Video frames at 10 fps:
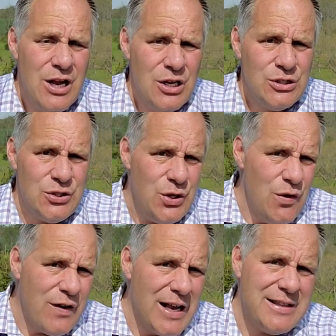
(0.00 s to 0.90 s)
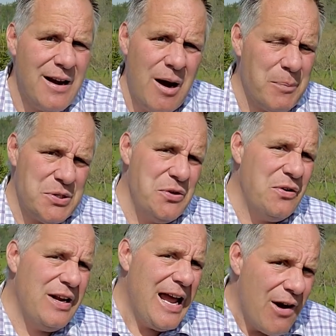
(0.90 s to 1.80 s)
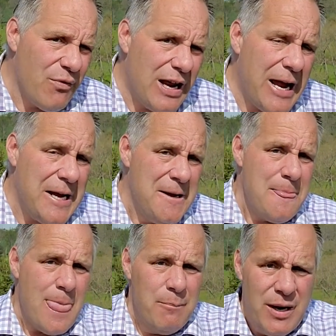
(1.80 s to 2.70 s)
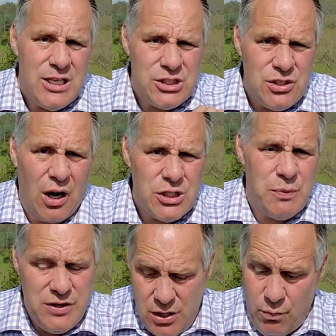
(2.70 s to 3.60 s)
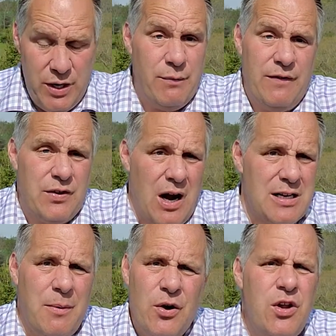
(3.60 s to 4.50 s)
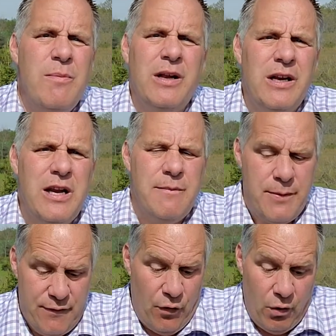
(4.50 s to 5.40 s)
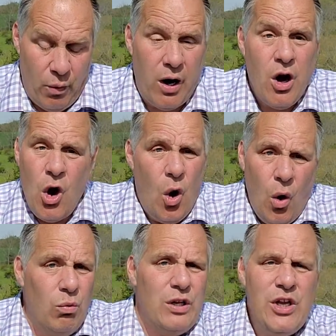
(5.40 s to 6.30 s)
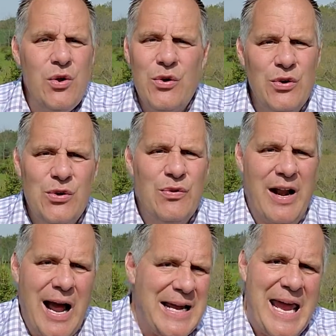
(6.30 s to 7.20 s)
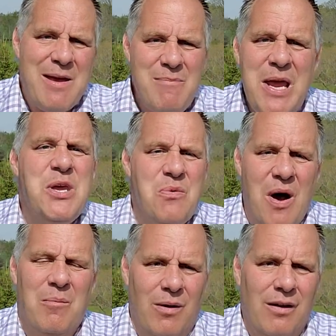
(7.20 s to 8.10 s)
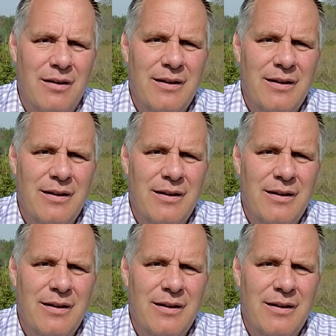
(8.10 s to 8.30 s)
So you've got that opportunity every day. But it starts with you. We, have talked about humility before, where only you can do that. I can't make you humble.